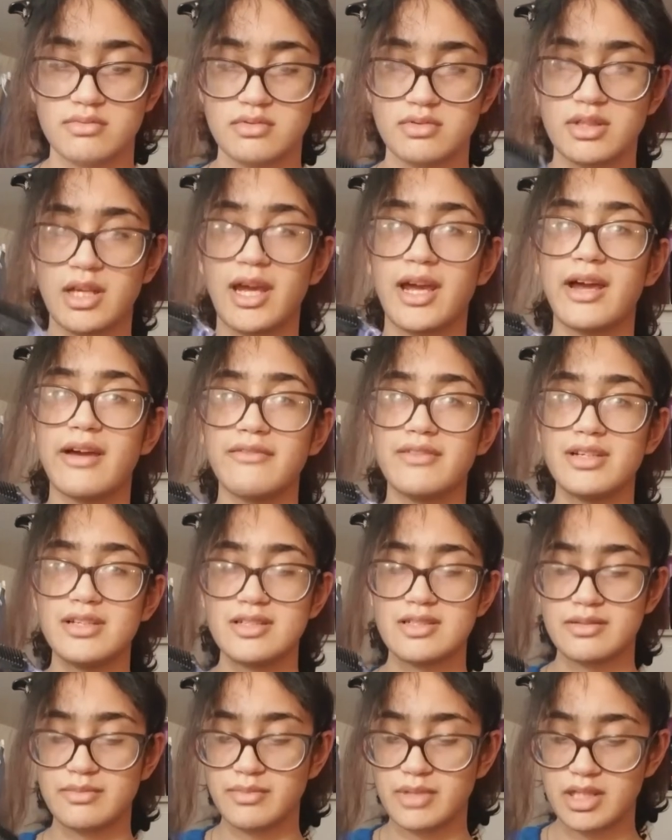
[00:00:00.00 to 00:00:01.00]
have
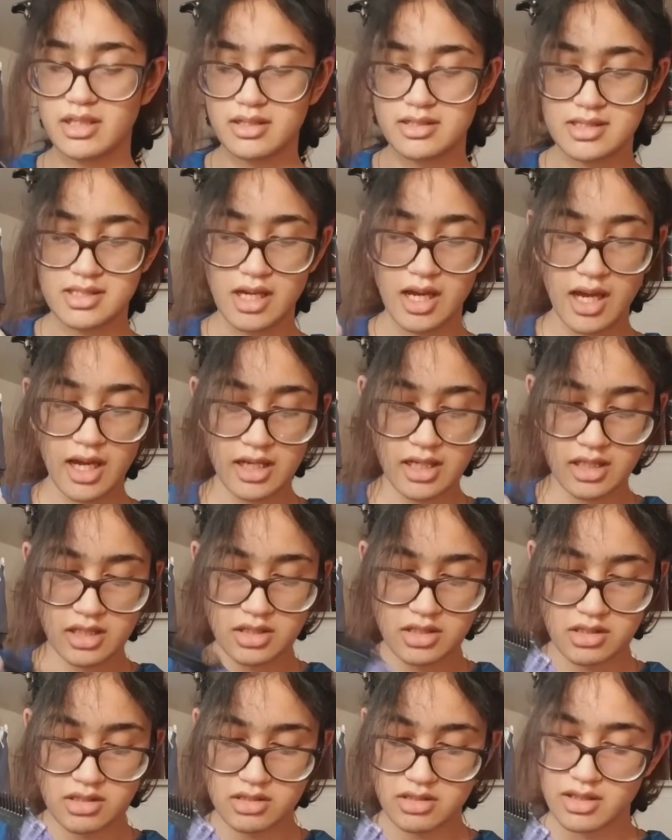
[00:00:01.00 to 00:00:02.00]
this mix. I
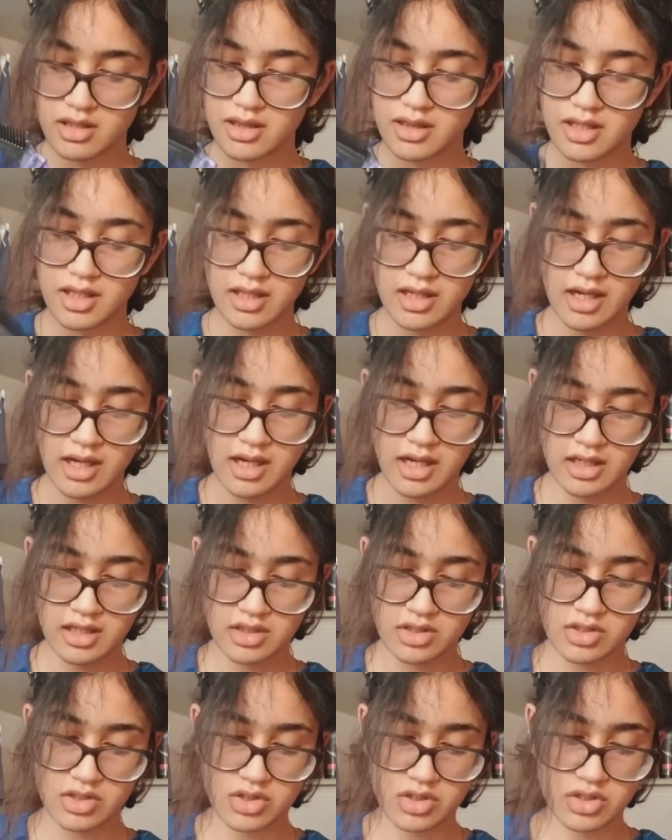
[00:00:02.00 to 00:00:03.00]
think I added
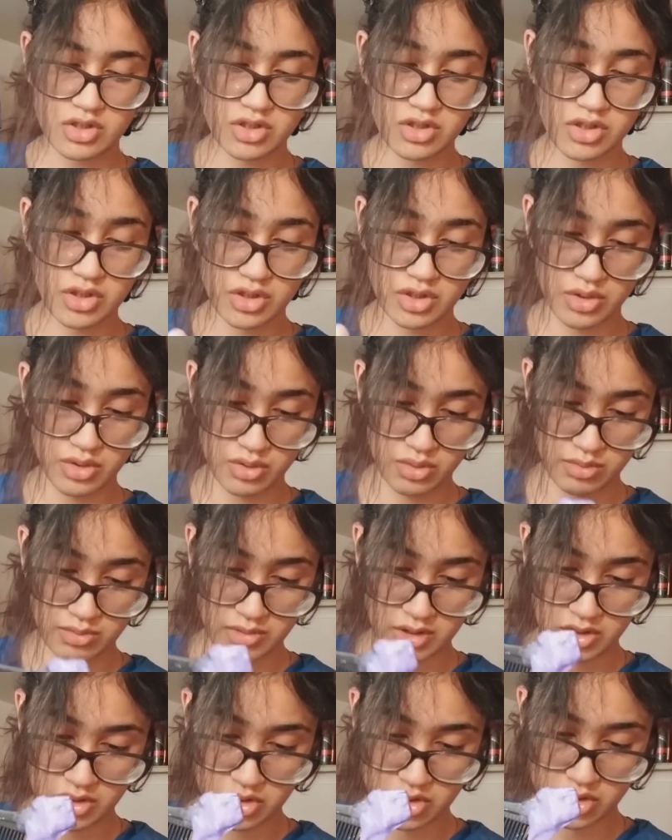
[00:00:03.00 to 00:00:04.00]
too
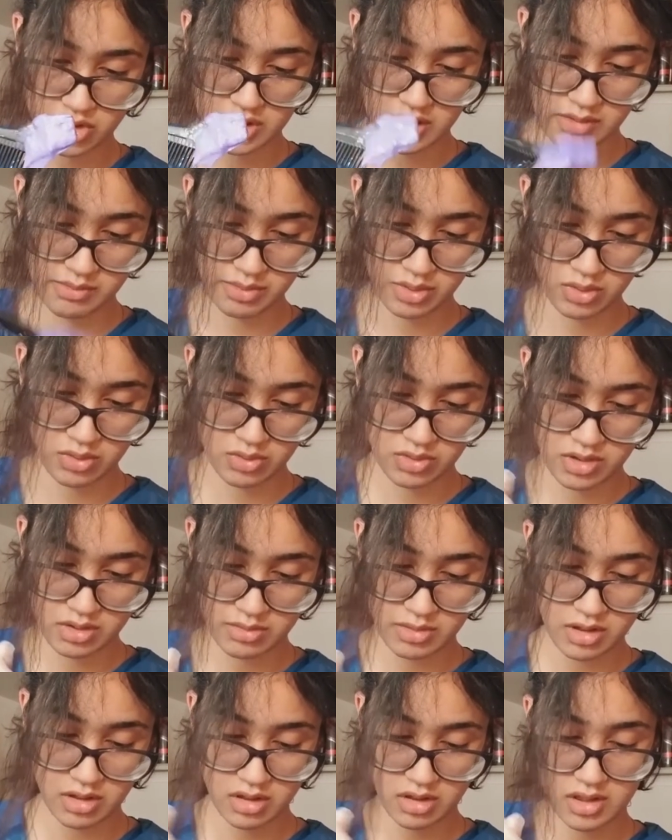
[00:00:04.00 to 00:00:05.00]
much shampoo to
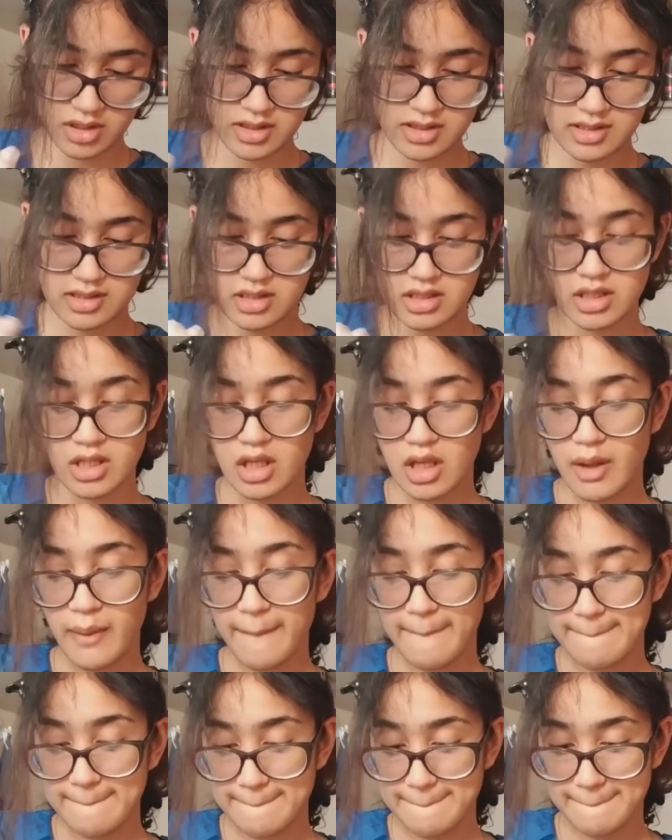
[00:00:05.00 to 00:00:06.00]
be honest,
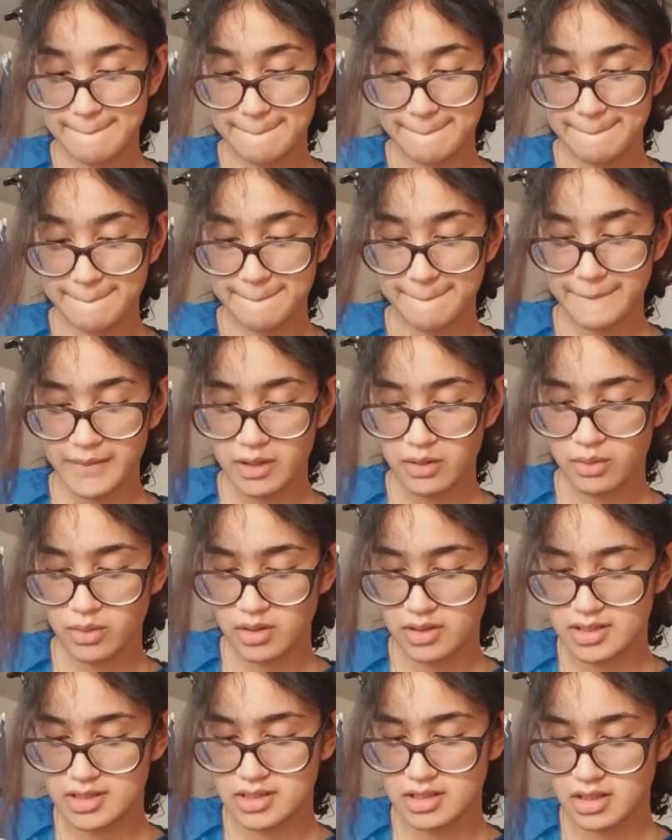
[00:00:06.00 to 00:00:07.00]
but
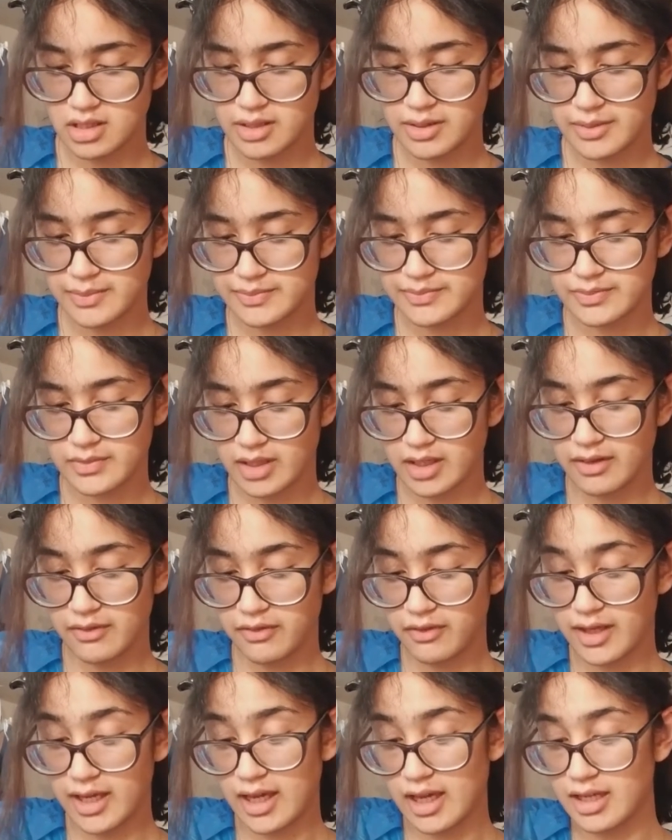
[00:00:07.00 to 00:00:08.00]
we'll see
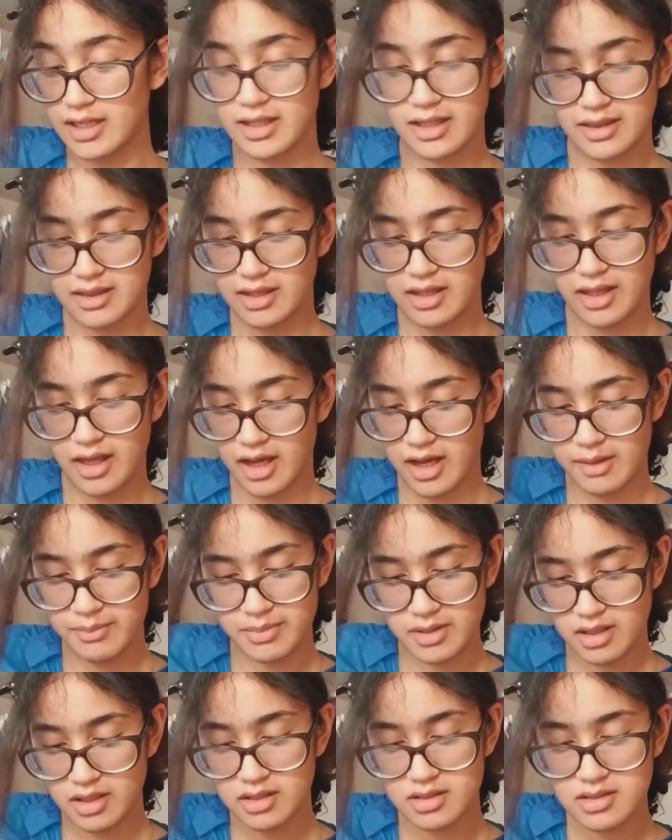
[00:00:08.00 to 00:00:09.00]
if anything
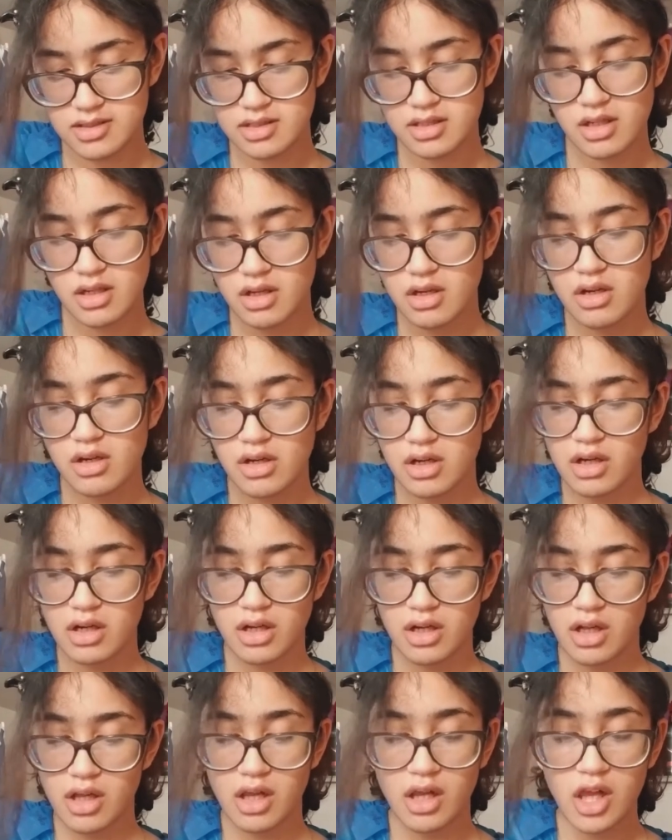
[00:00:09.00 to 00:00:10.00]
happens.
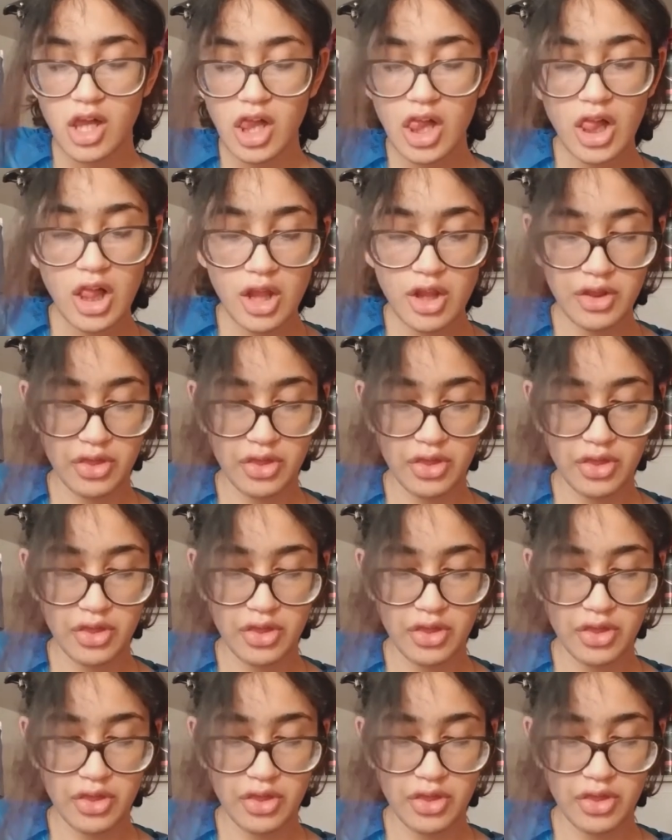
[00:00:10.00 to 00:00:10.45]
Oh.